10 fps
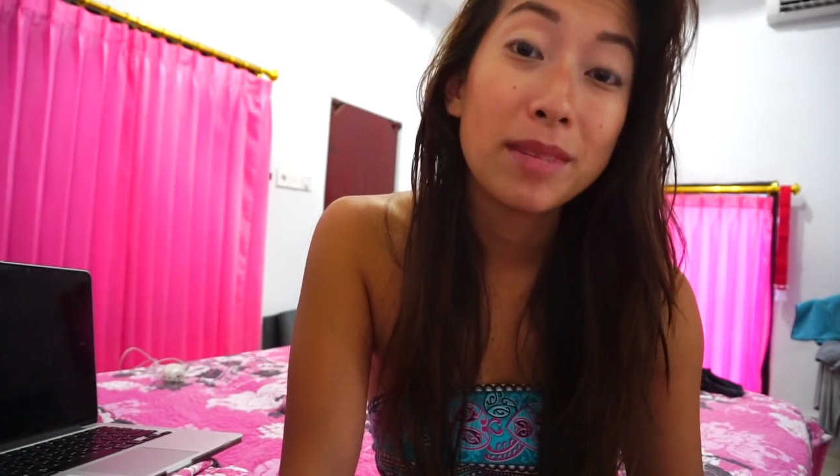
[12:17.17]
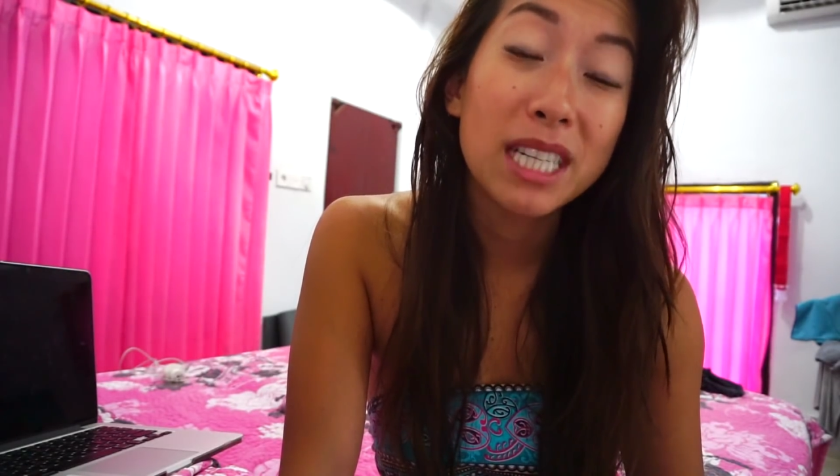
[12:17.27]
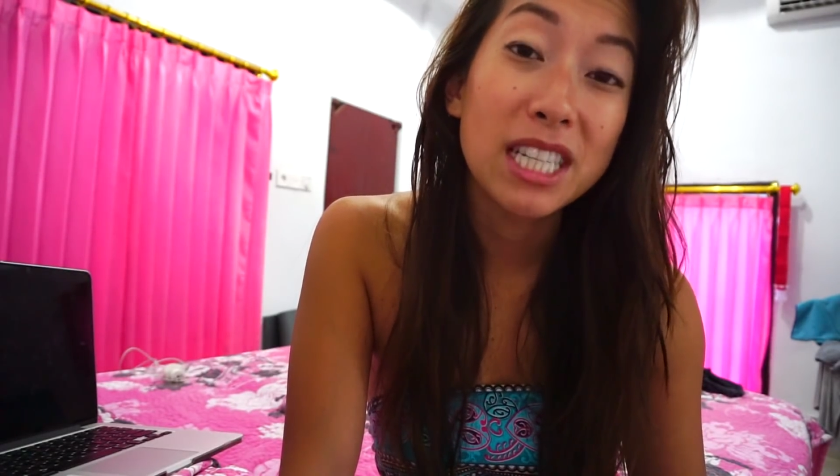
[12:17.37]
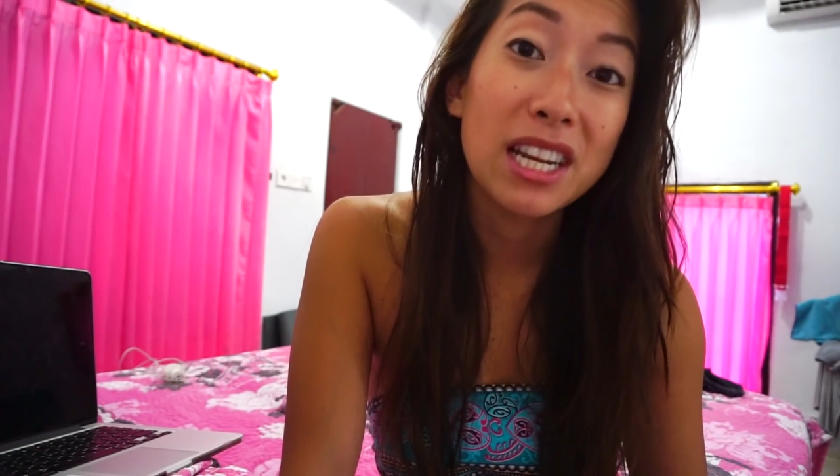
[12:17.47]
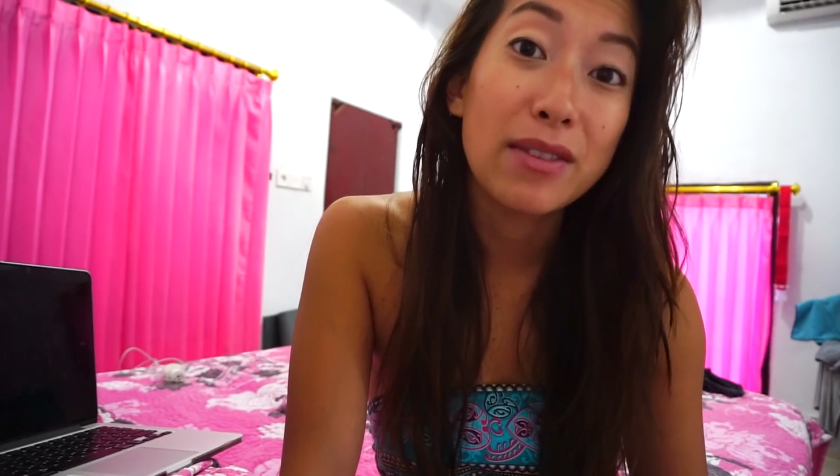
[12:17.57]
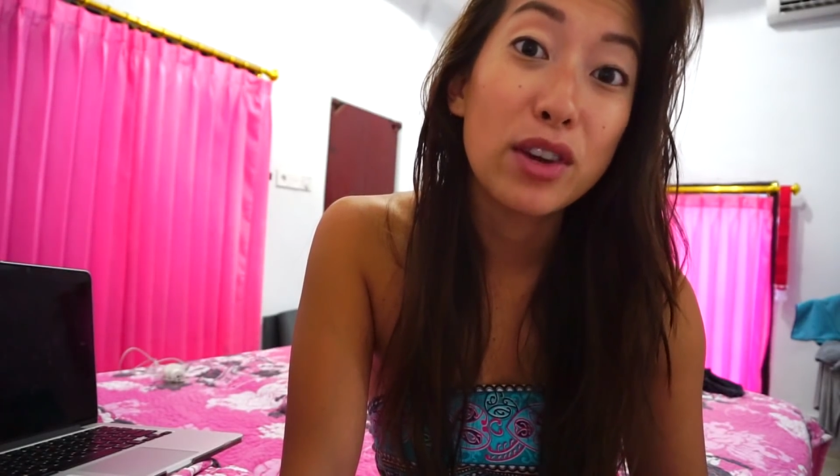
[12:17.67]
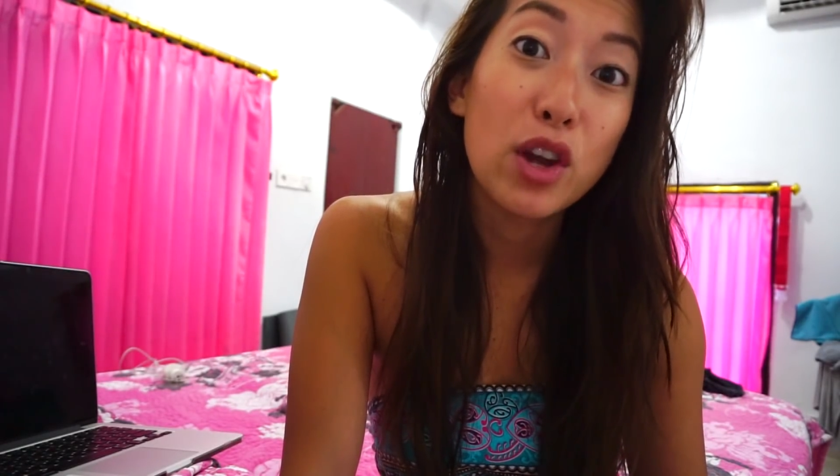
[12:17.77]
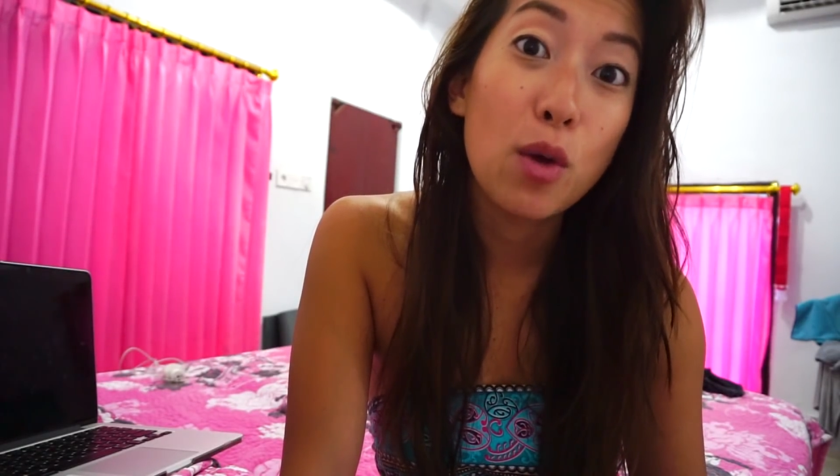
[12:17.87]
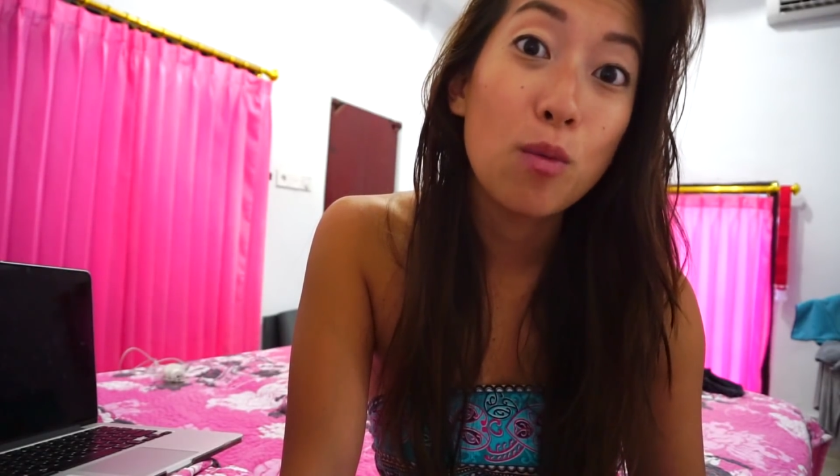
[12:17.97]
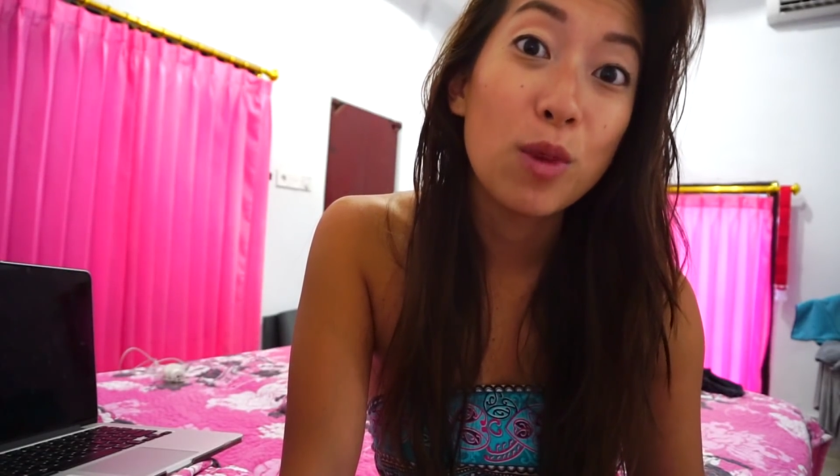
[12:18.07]
because you never
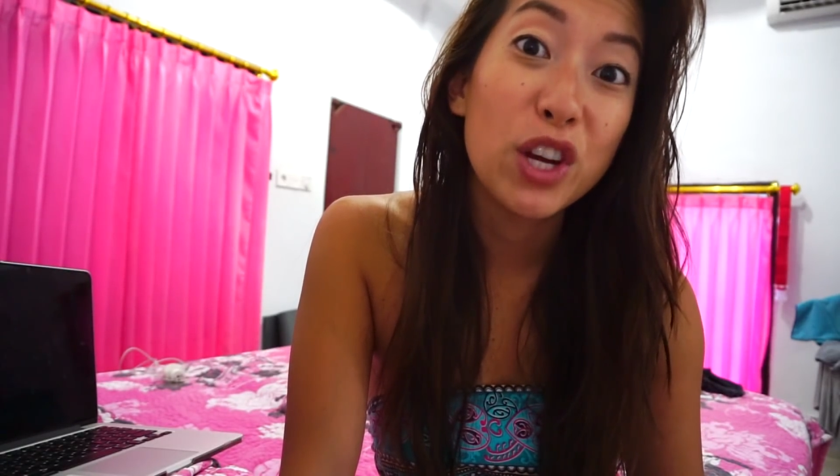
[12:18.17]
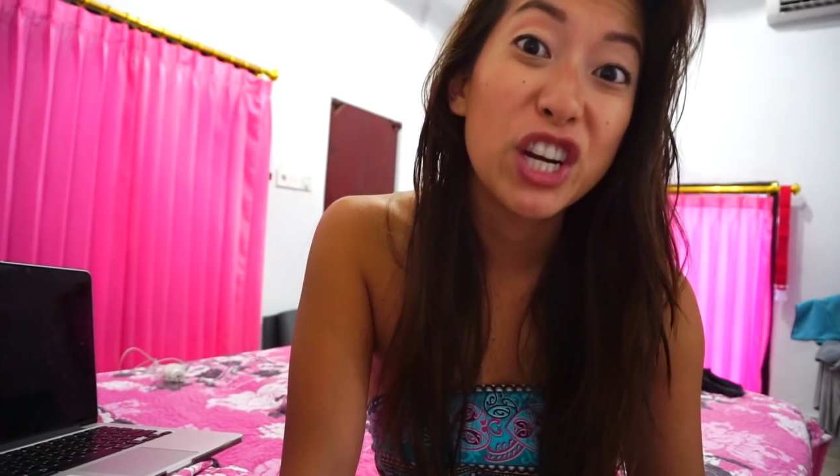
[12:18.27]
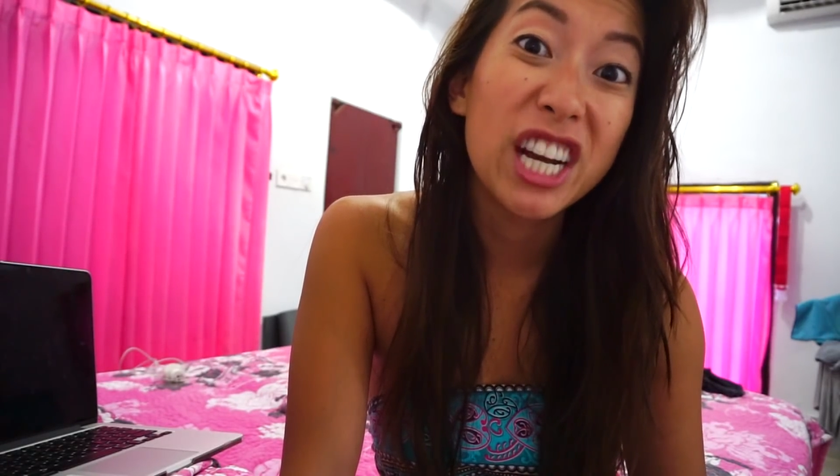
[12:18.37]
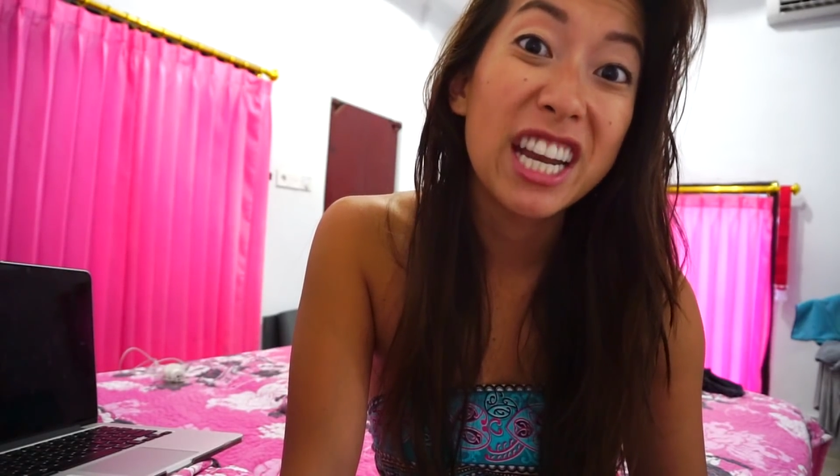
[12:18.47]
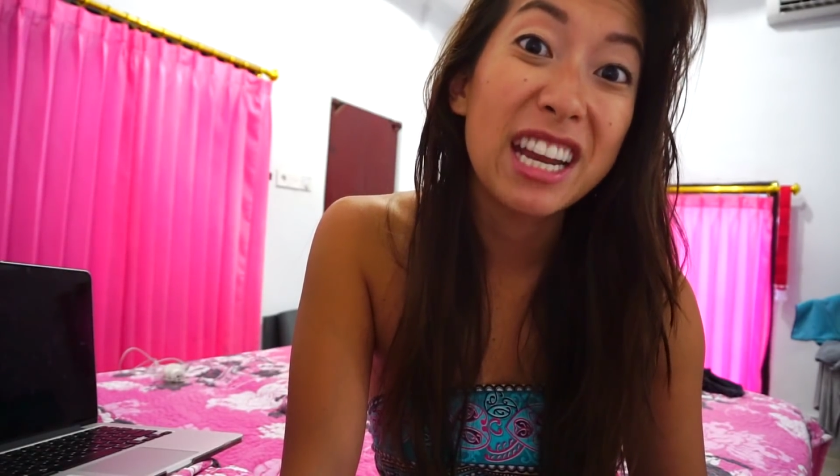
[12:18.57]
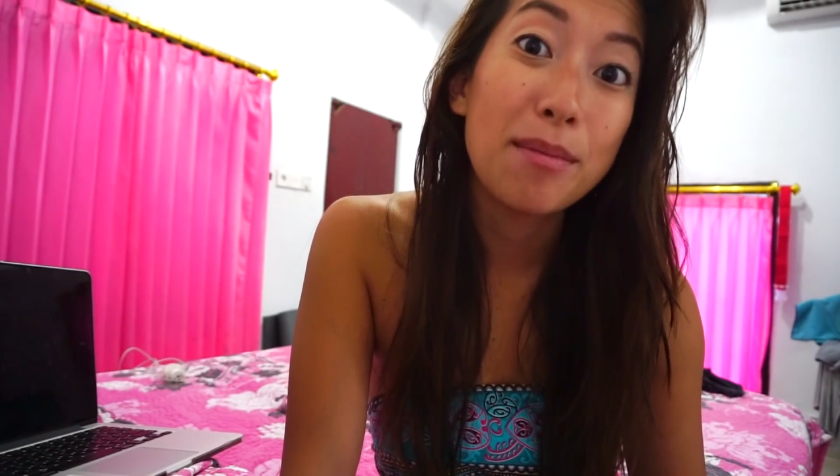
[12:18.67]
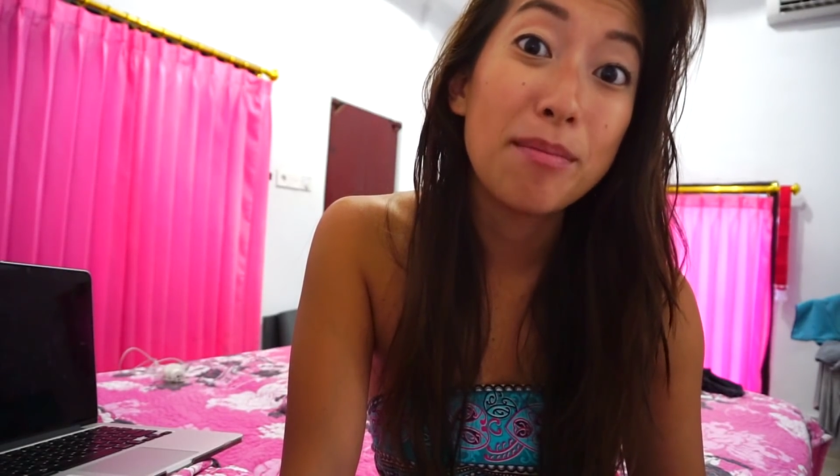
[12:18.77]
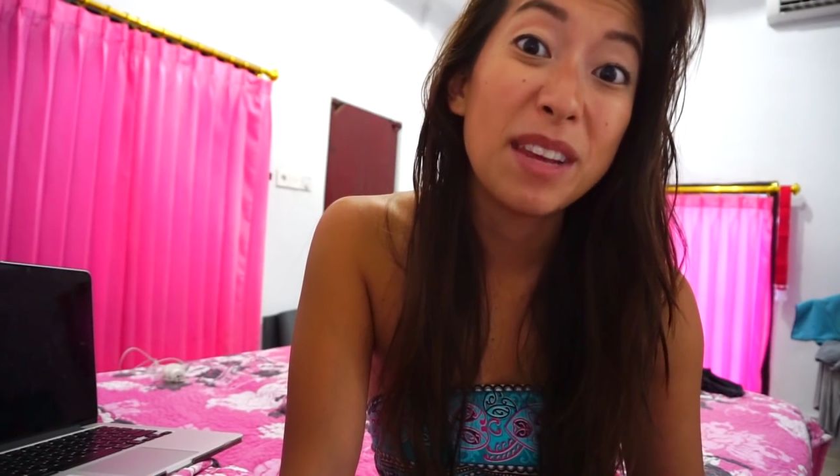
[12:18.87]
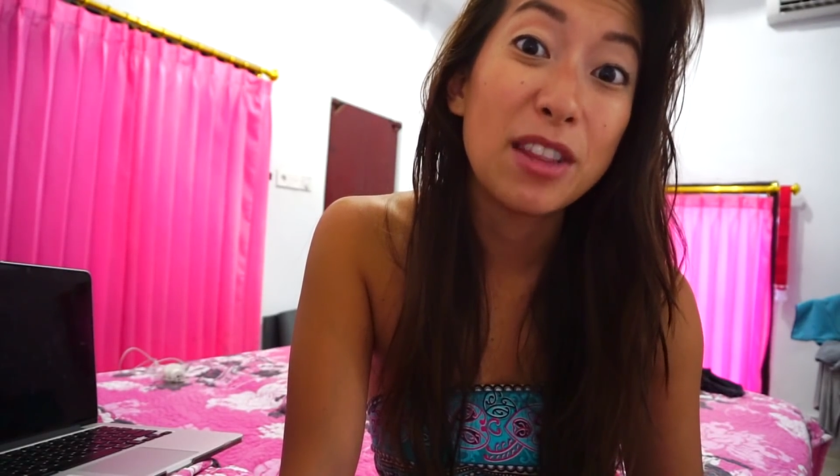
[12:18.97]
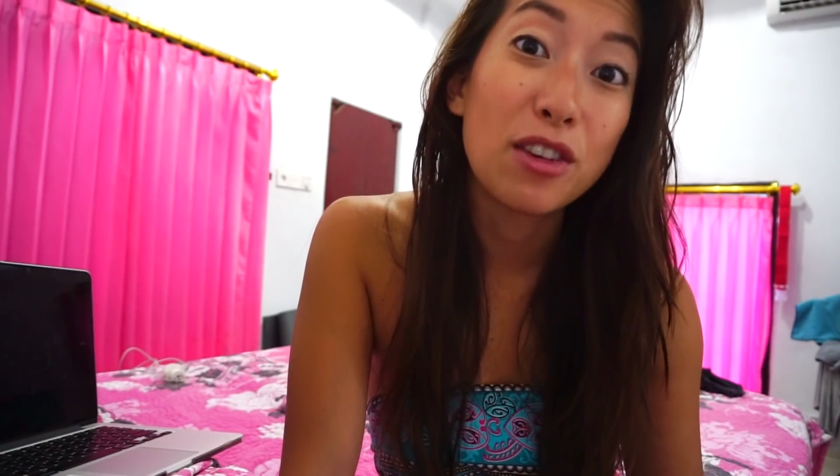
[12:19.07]
know when you're going to need
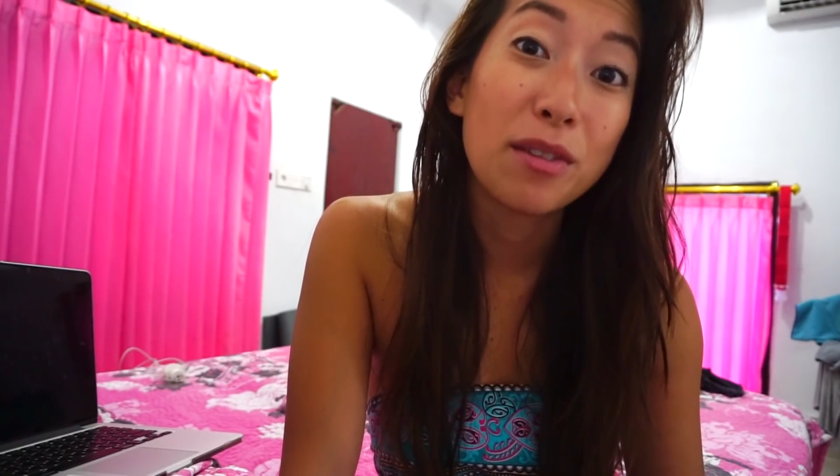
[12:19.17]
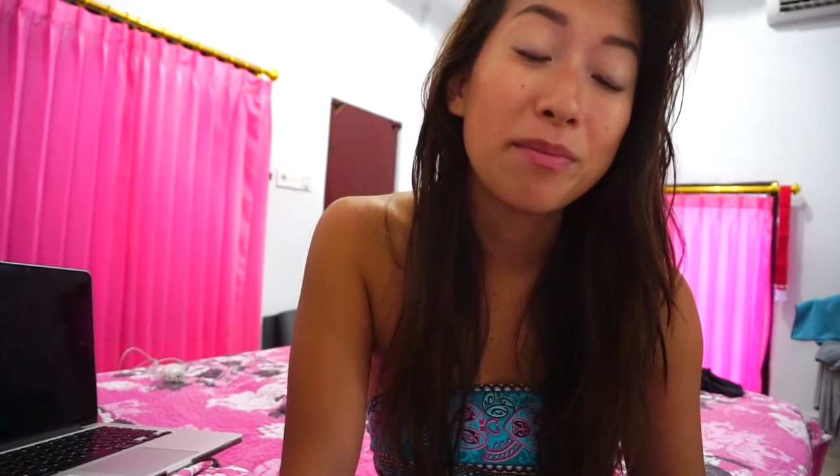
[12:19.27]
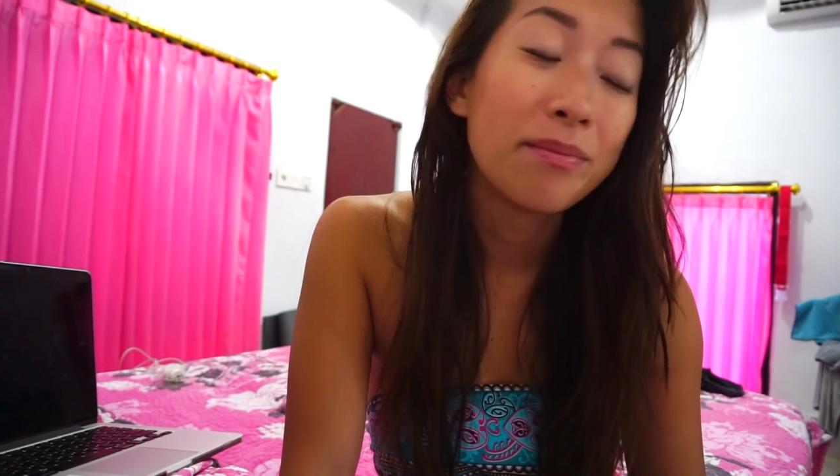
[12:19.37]
either.